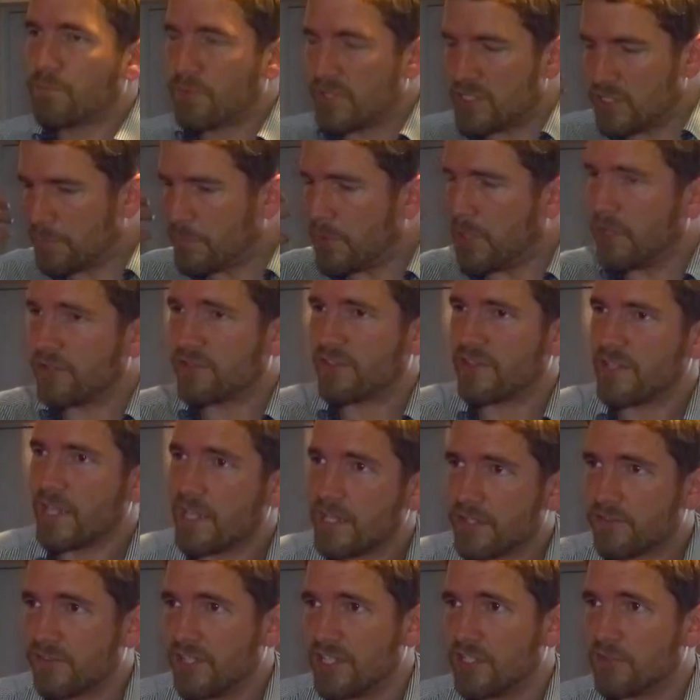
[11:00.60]
bring your
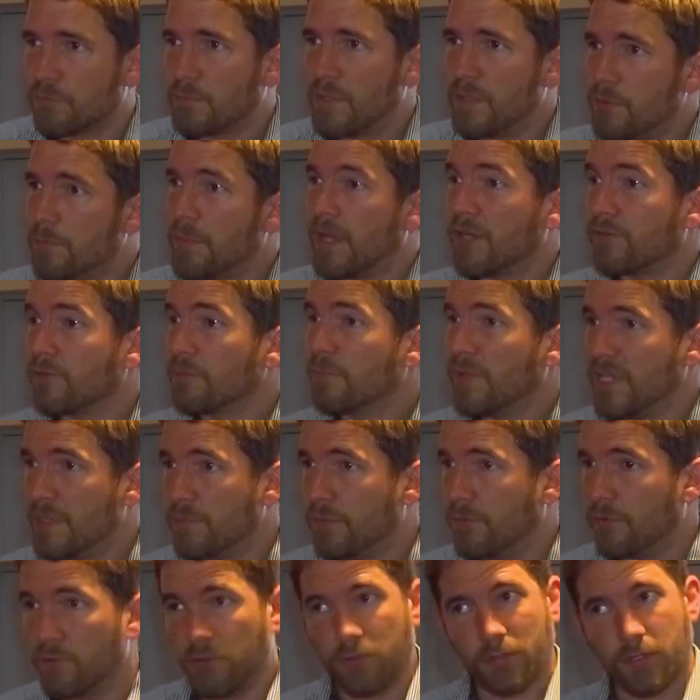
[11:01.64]
personality, because people buy from
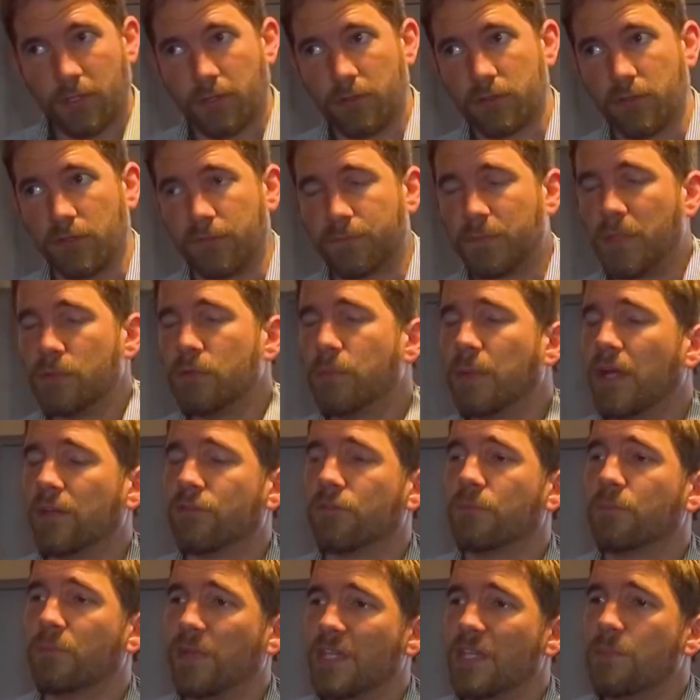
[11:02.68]
people, not logos. People buy
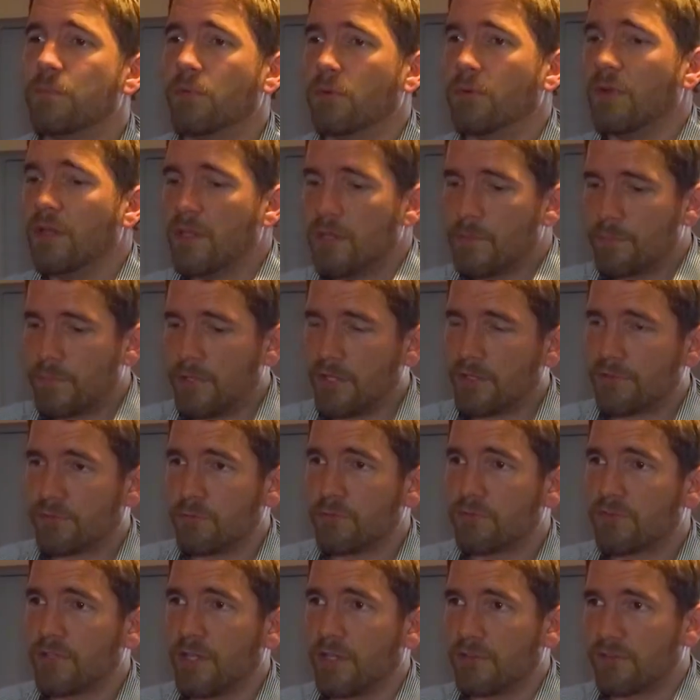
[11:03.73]
from people,
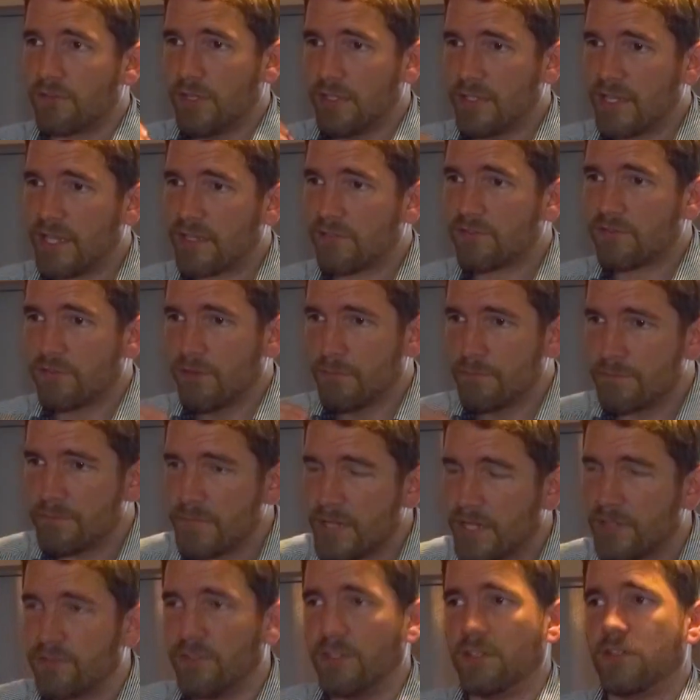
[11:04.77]
personal touch, and that's the
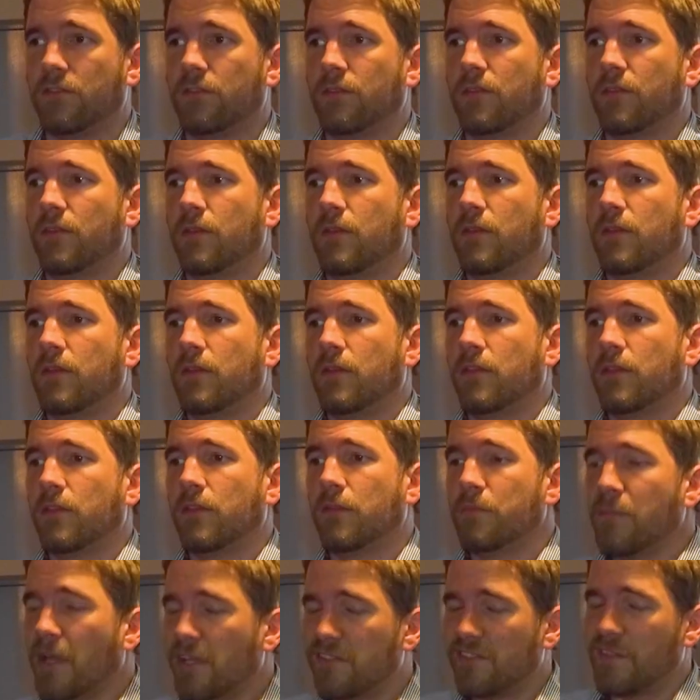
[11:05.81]
magic
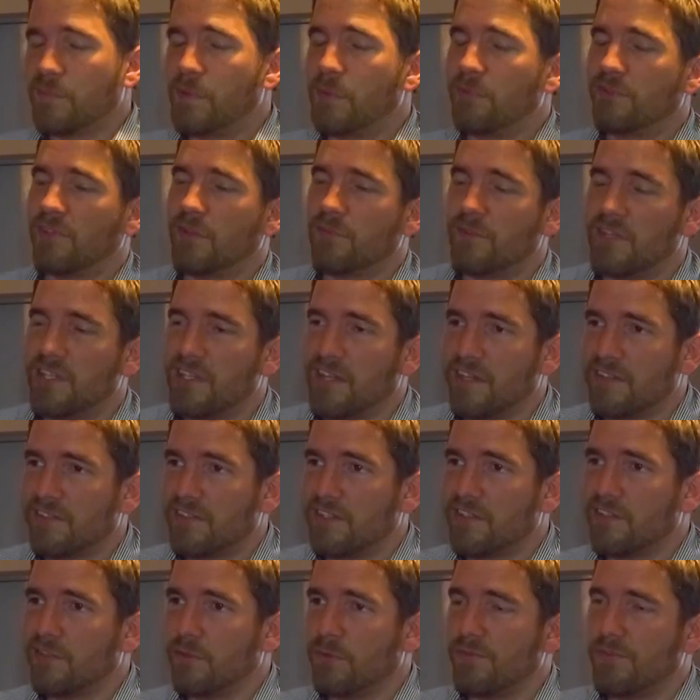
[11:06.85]
that people don't realize you
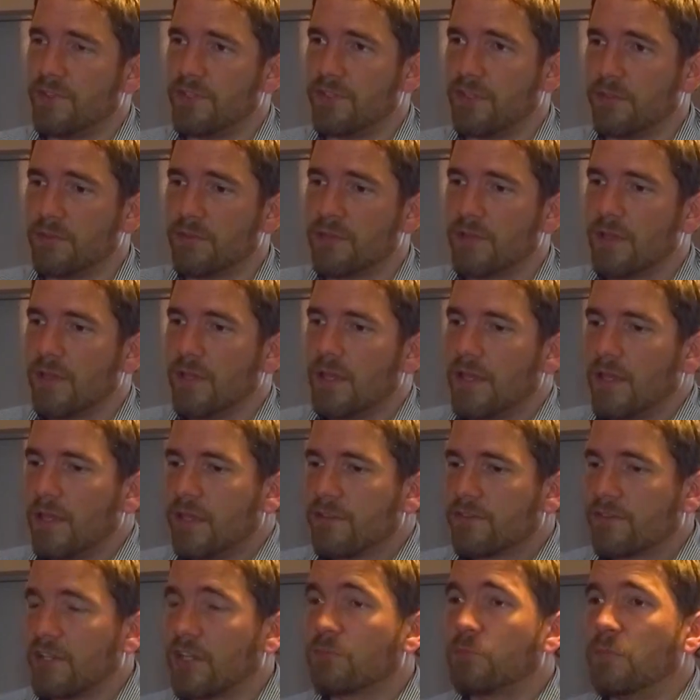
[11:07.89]
can do with video.
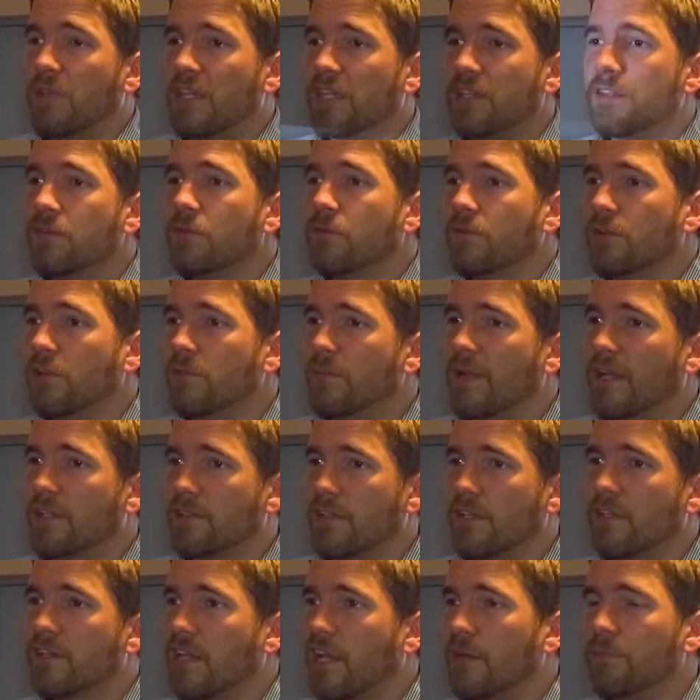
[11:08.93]
So that's me, Luke
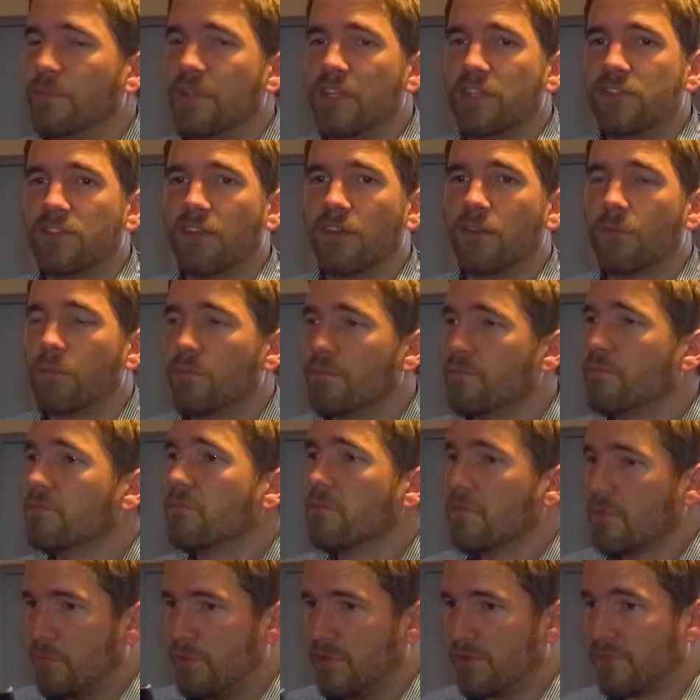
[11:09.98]
Magnay, Clout Media,
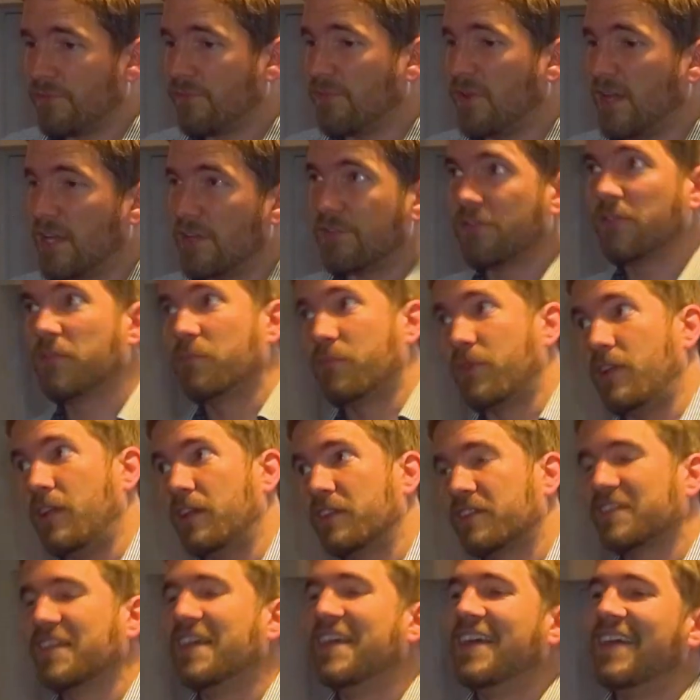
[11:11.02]
with
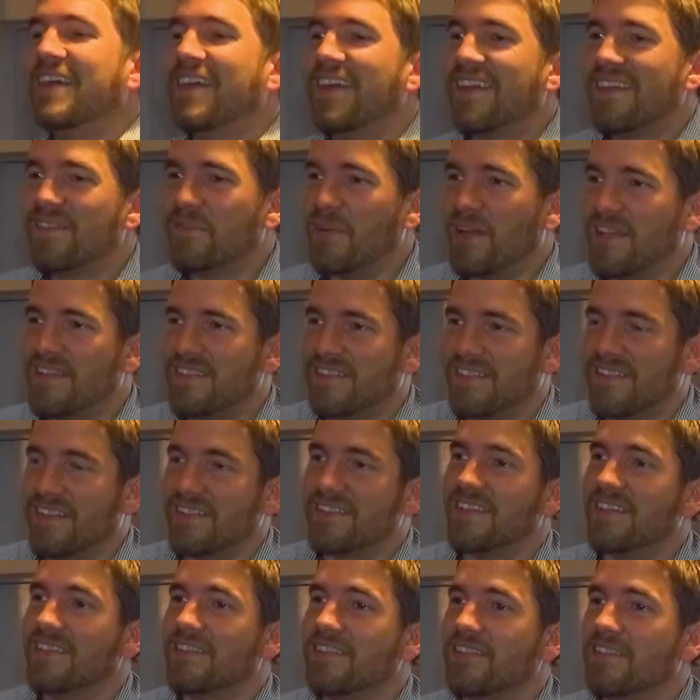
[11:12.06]
5+ ways and
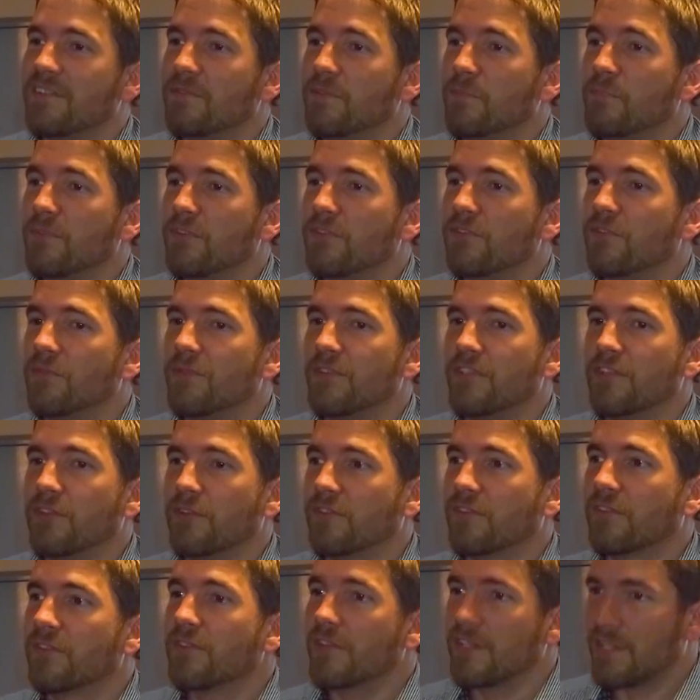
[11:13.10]
ideas you can improve your
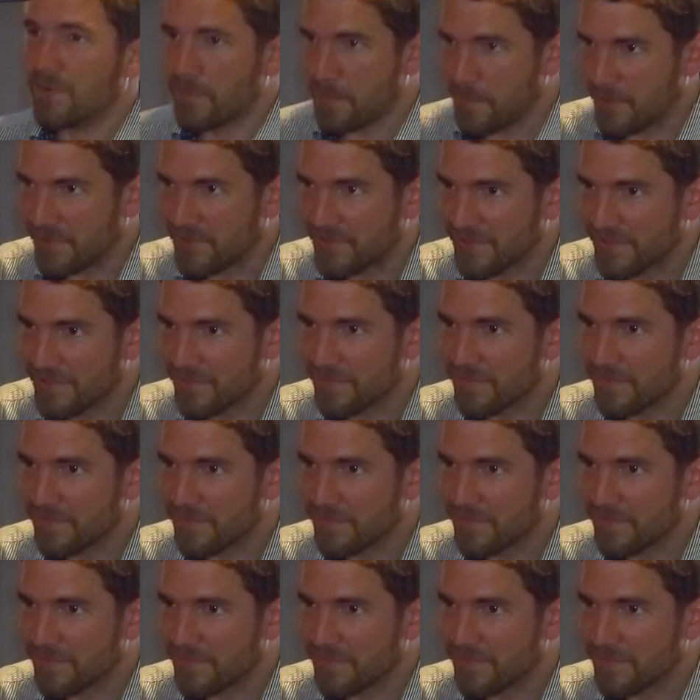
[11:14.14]
videos. Thank you very much.